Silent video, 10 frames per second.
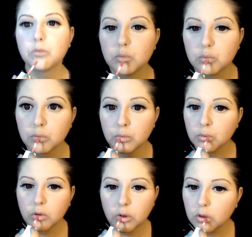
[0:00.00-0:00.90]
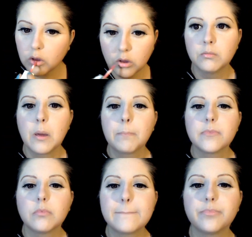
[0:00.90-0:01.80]
over it a little bit with the
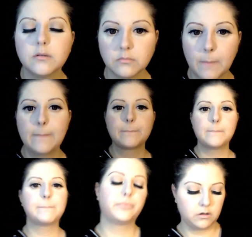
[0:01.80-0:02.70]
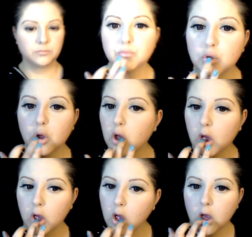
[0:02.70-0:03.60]
Real Her Lady Love liquid
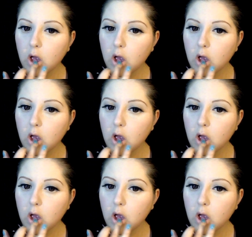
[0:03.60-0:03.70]
lipstick